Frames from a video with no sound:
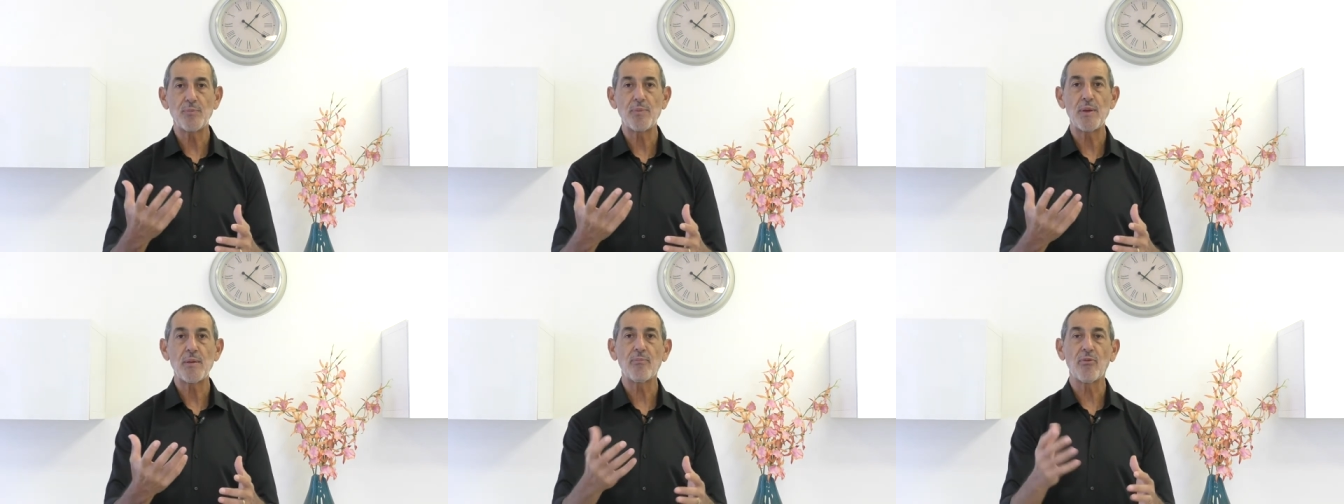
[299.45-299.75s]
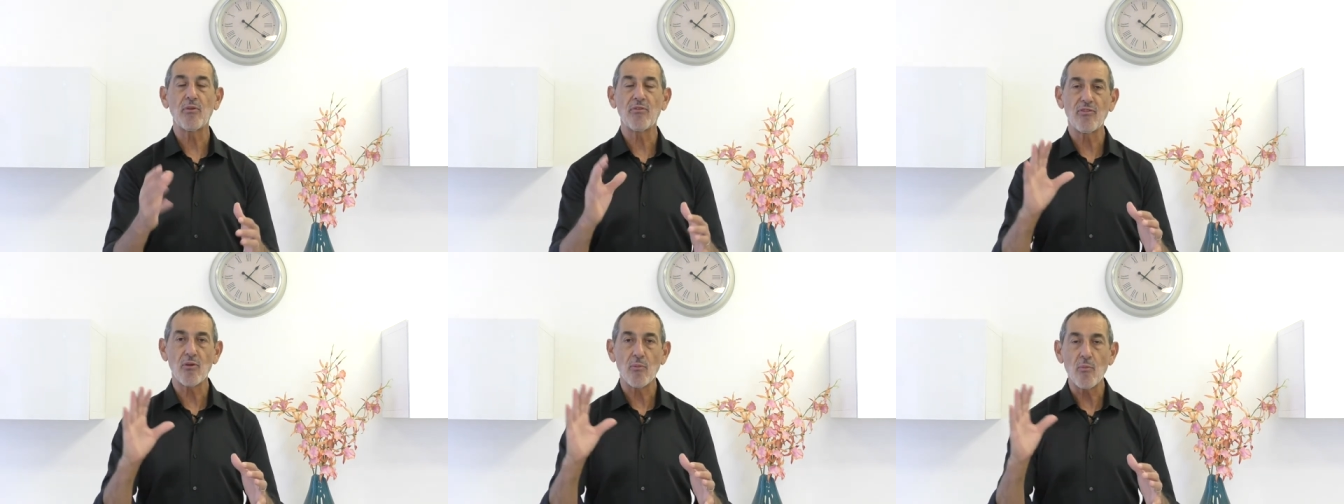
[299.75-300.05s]

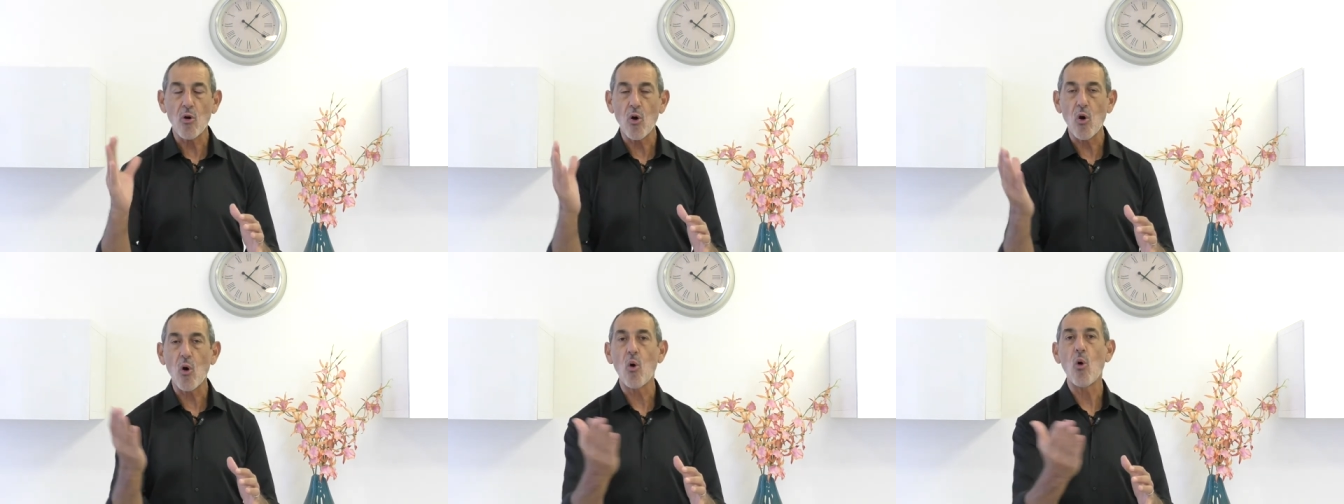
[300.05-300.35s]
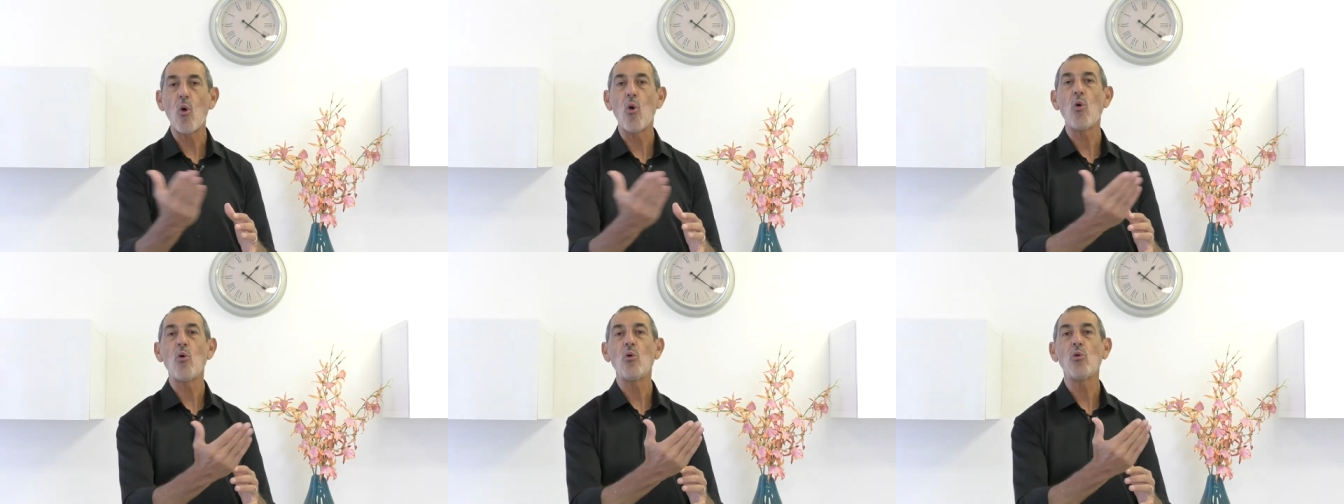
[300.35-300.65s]
people from
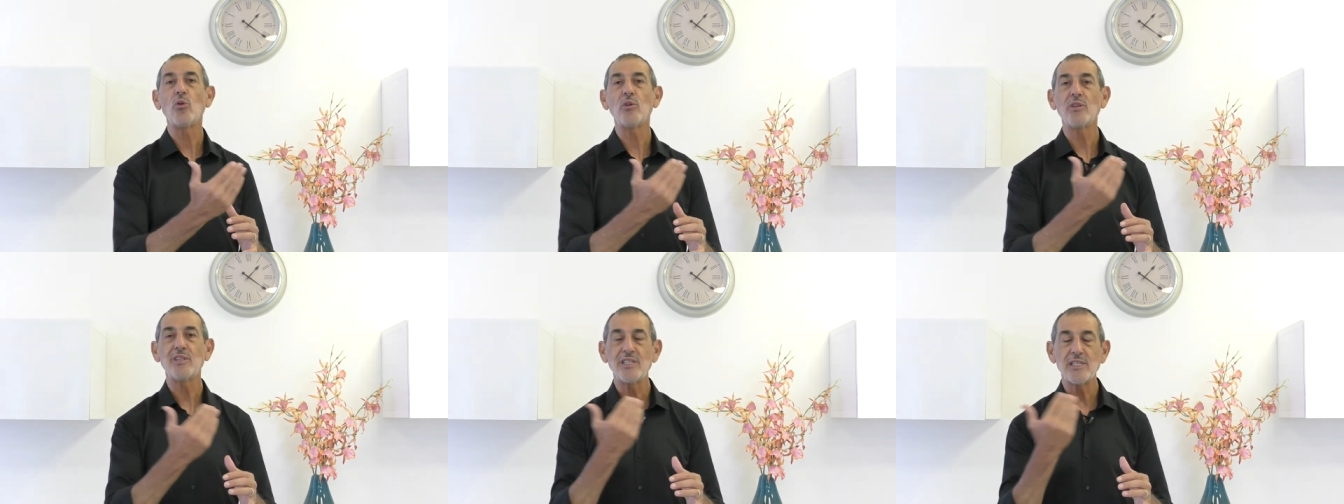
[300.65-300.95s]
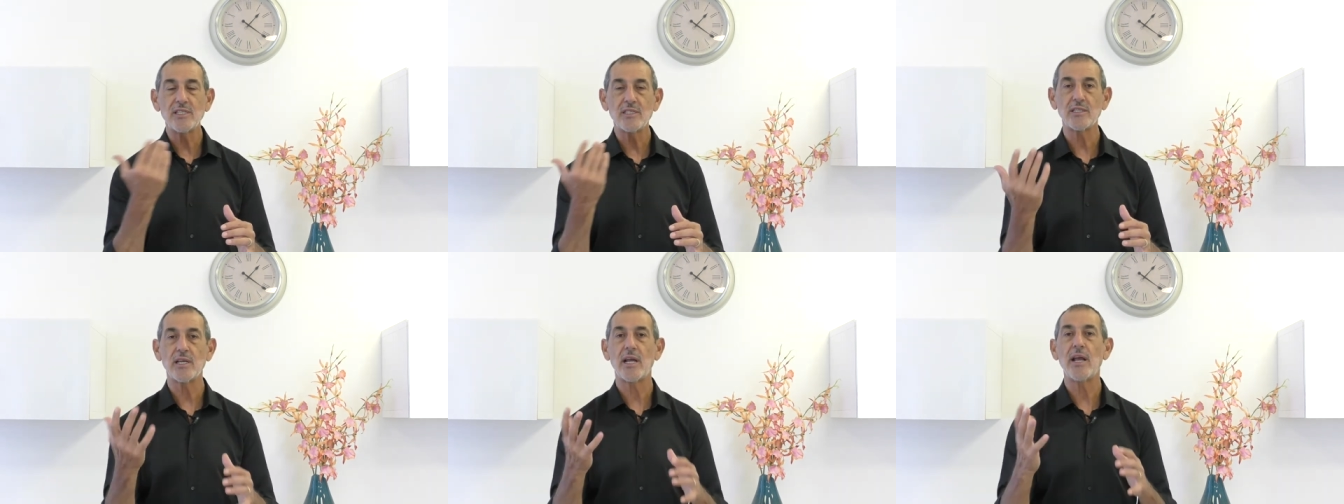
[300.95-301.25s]
all
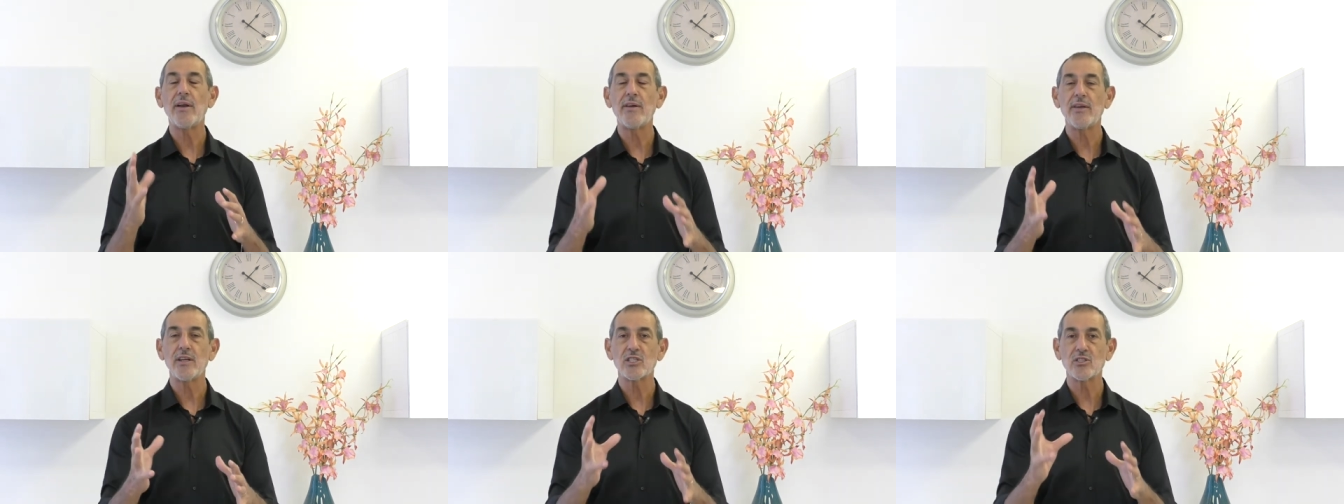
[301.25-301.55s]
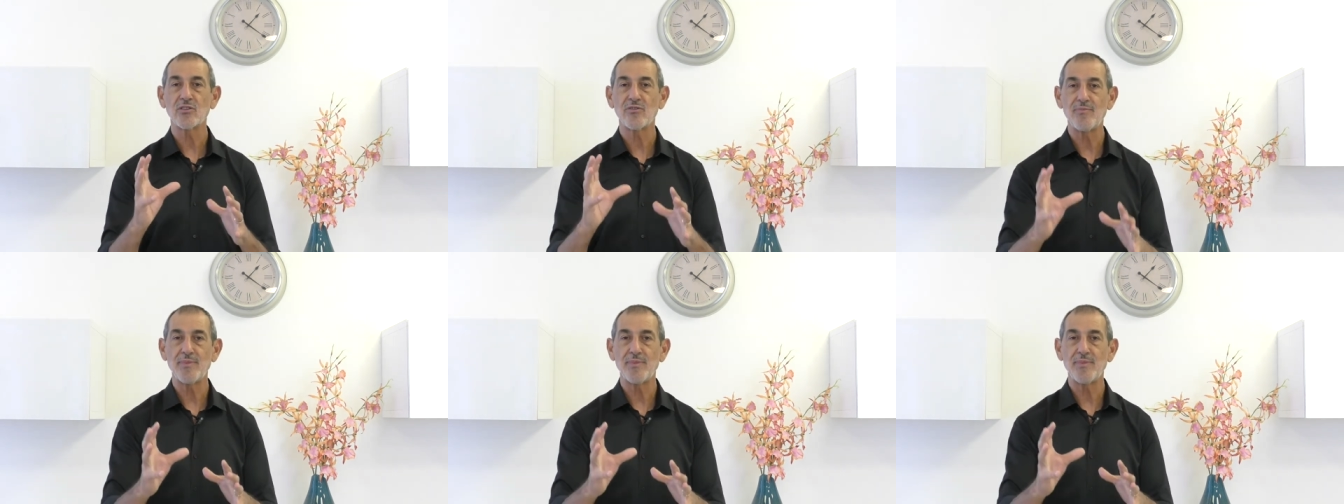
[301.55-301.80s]
these areas of